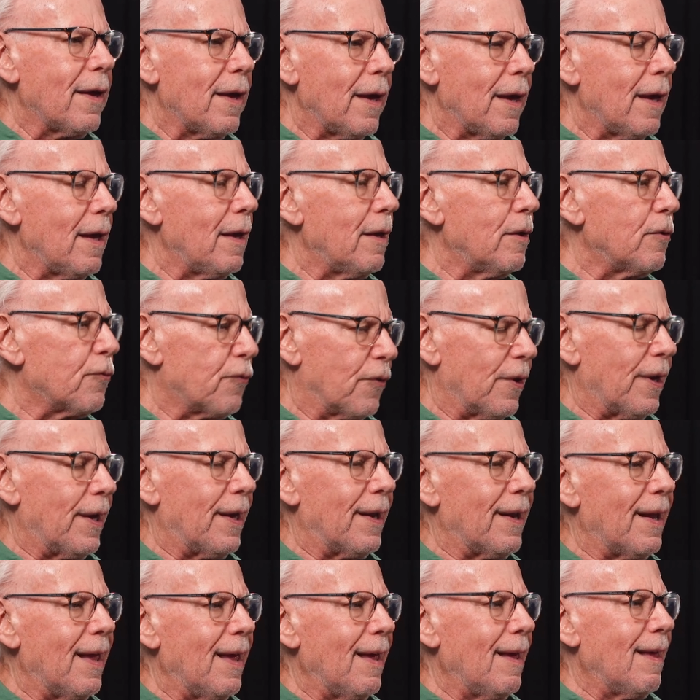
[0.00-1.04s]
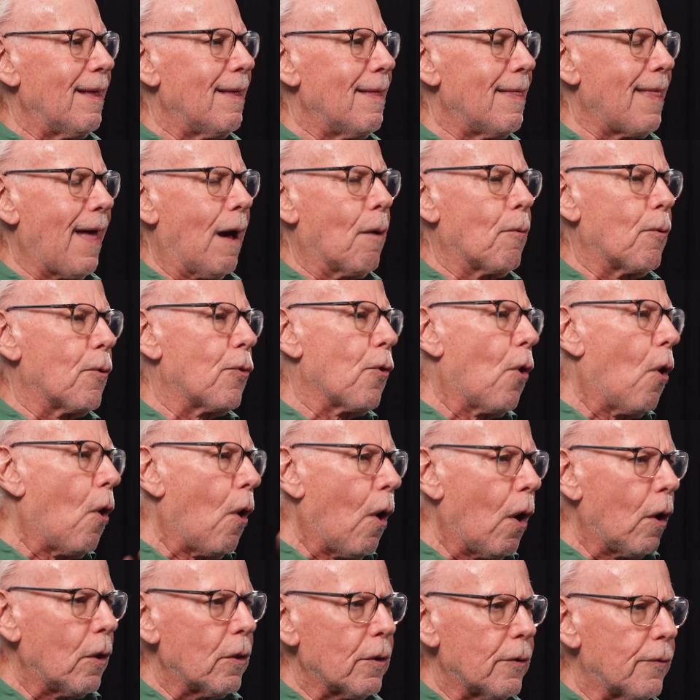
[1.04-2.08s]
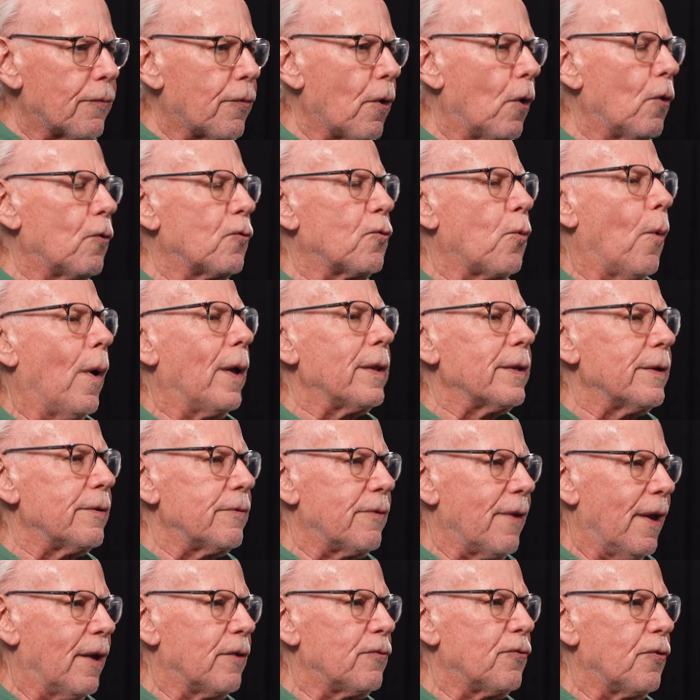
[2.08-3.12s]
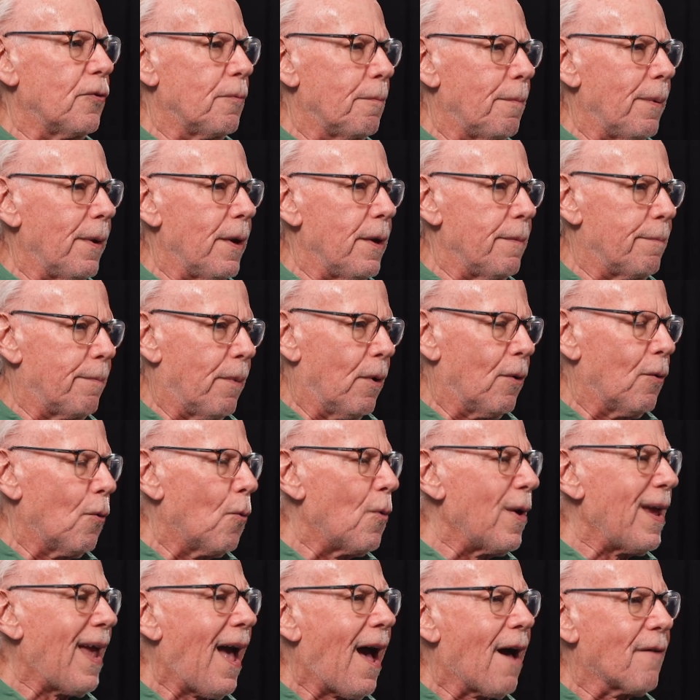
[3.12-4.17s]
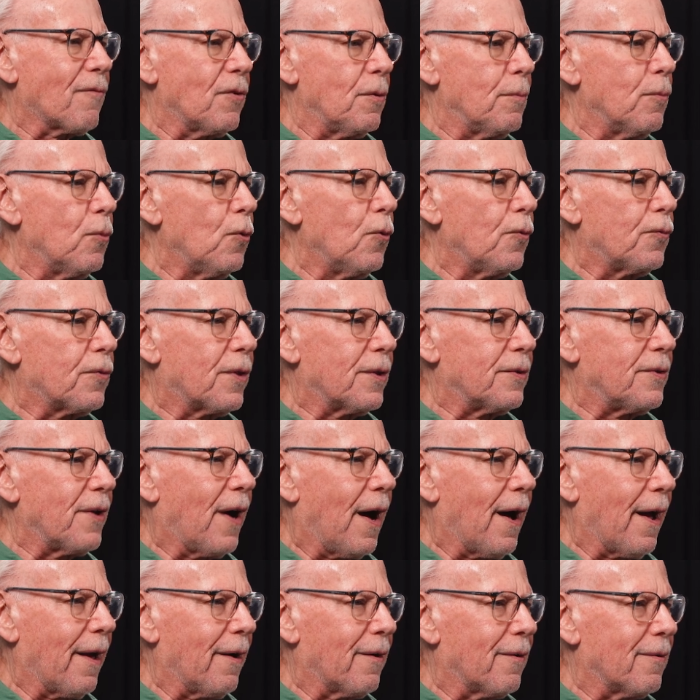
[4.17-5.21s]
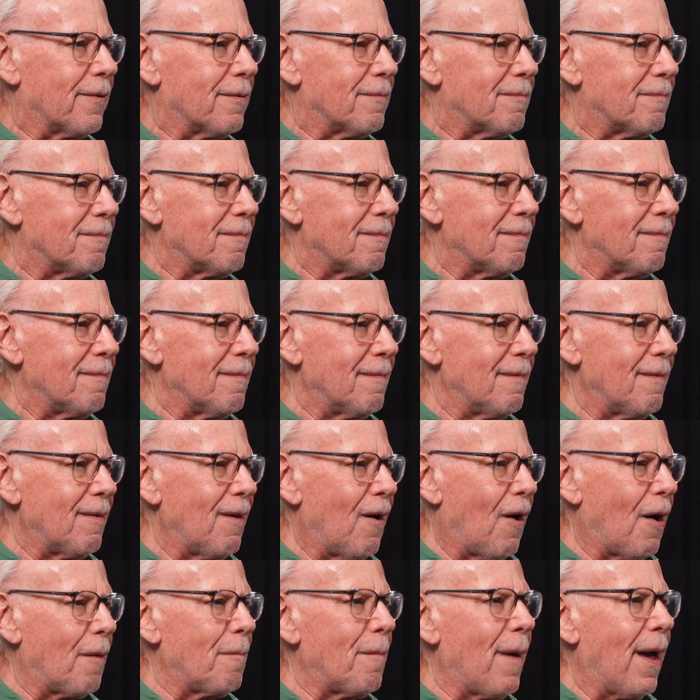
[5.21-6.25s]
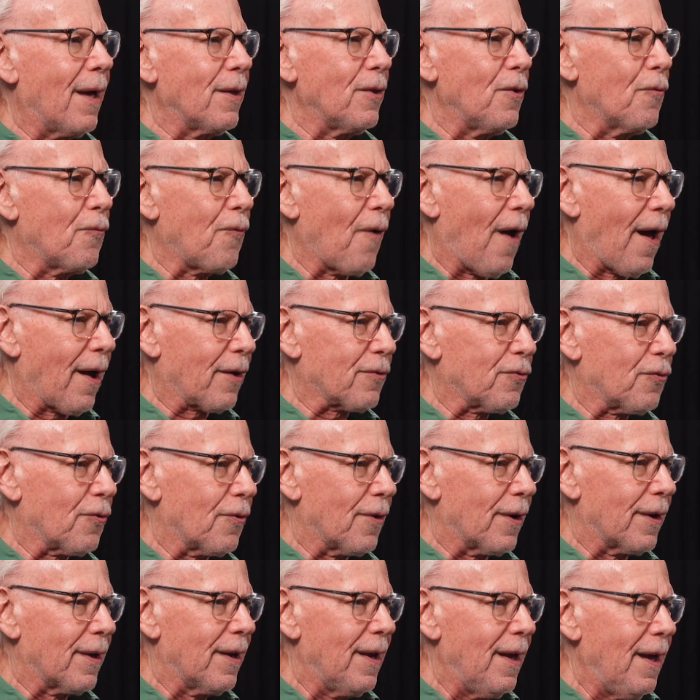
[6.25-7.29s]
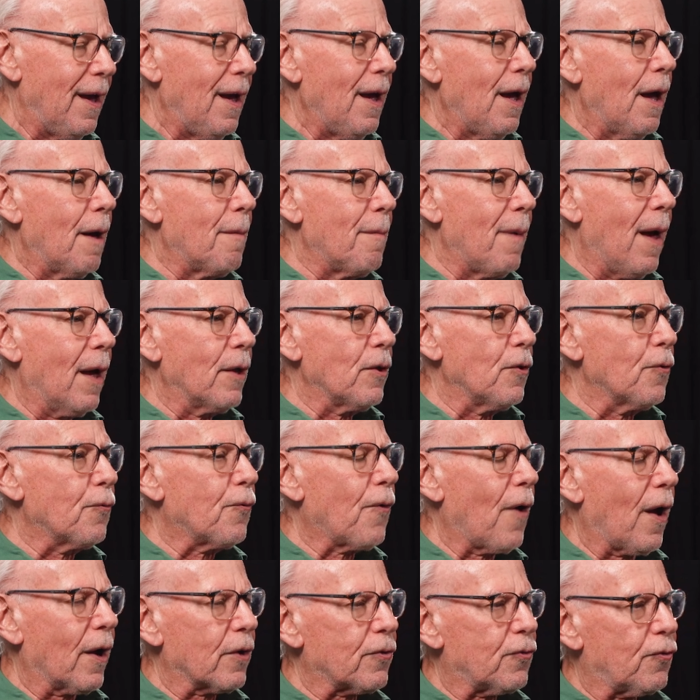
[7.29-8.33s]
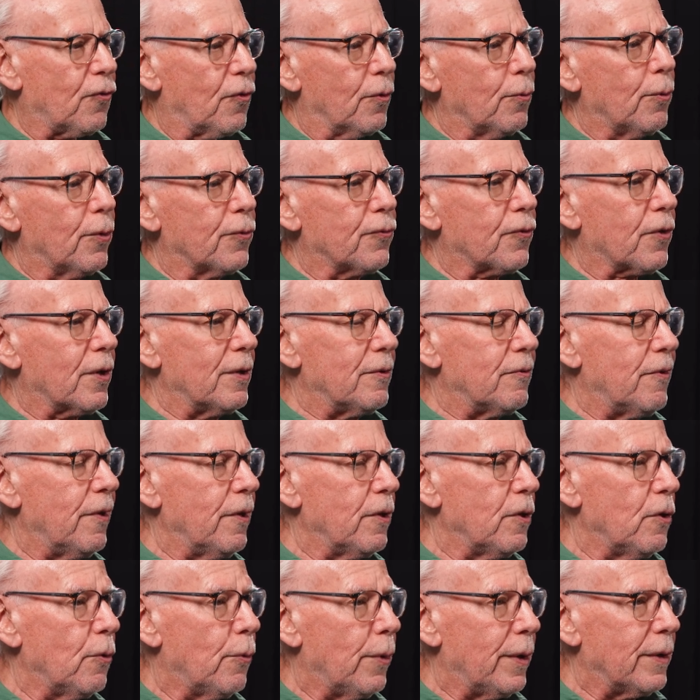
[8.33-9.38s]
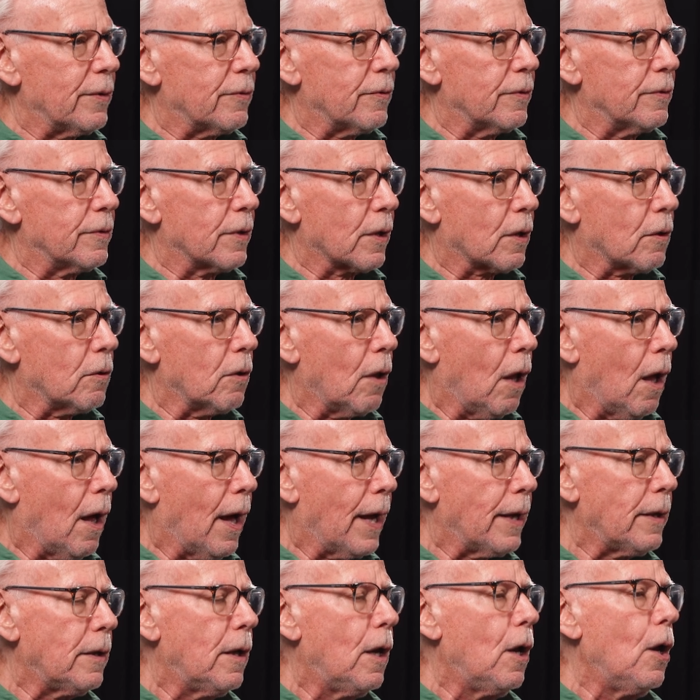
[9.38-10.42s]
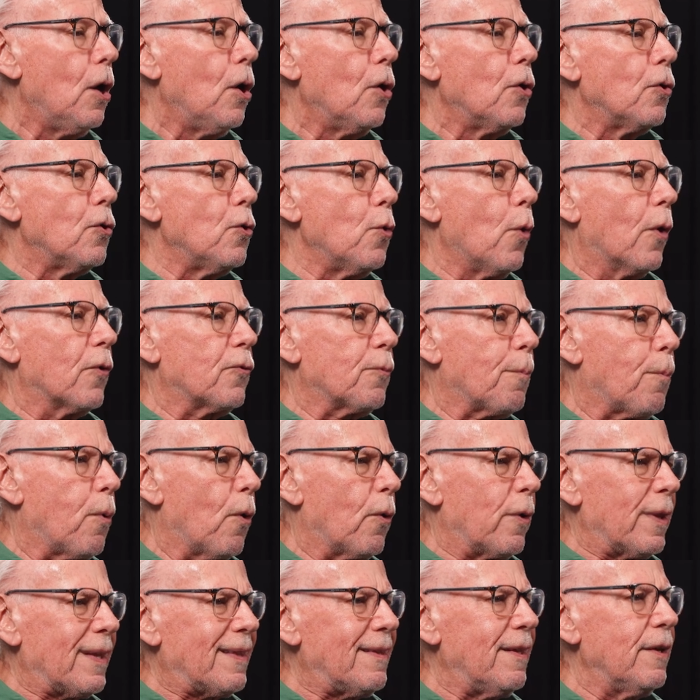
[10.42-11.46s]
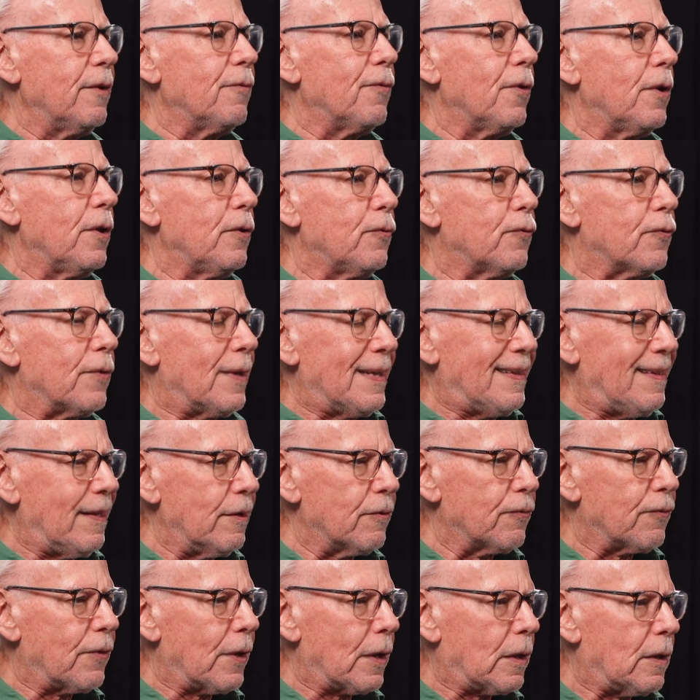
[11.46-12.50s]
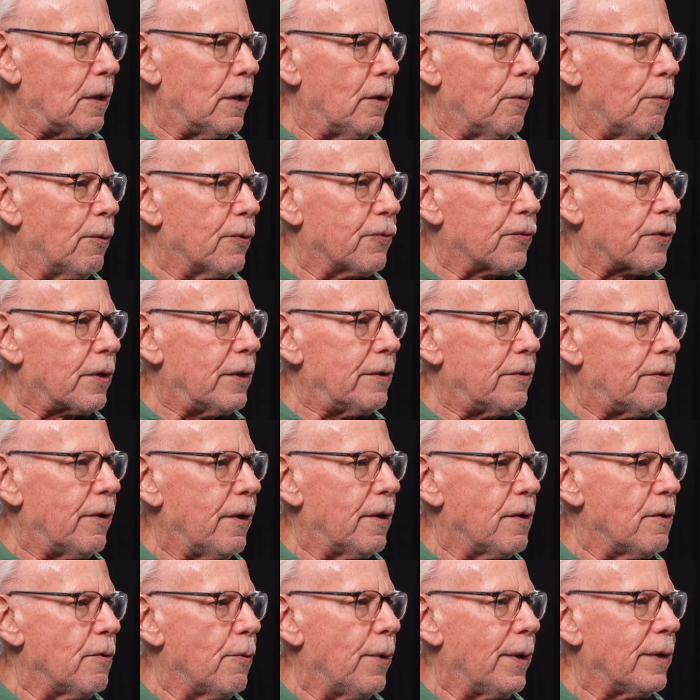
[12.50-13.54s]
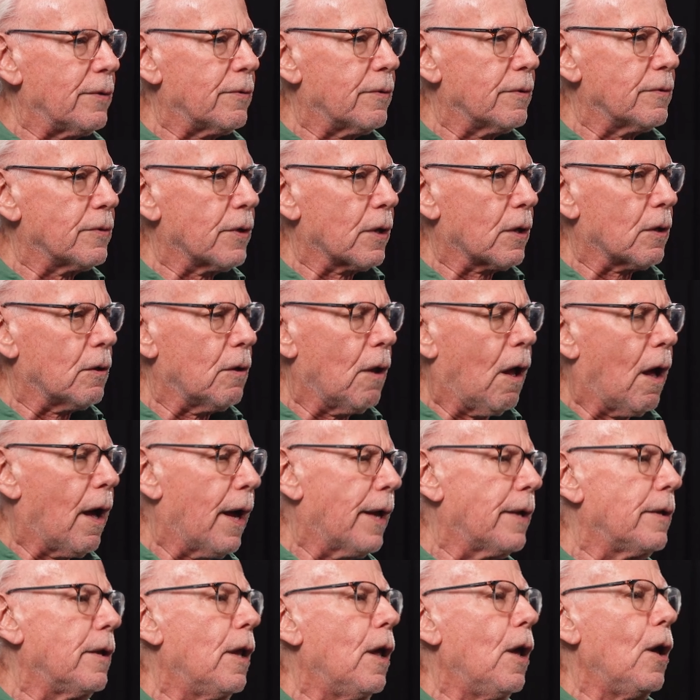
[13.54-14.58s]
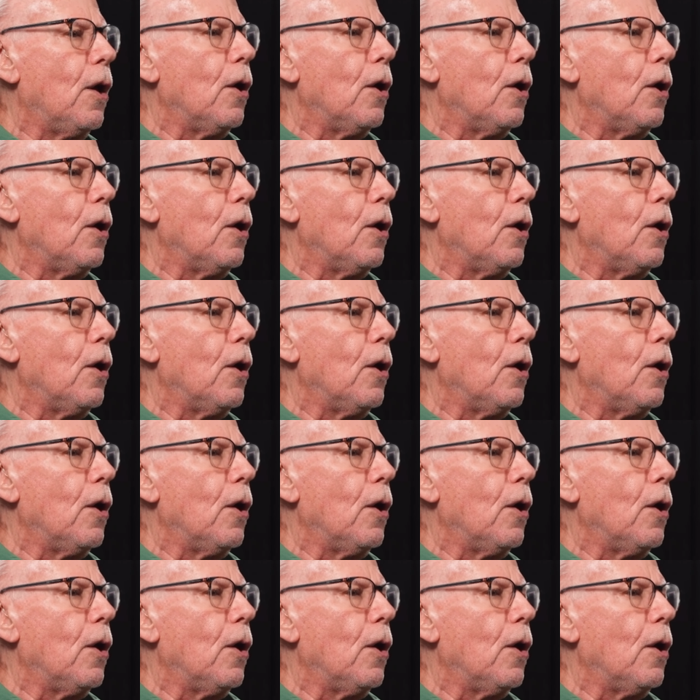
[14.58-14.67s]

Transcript: is it that with all of those well-intentioned people, we haven't moved the dial on manufacturing? And manufacturing was continuing to decline. U.S. productivity statistically was continuing to decline.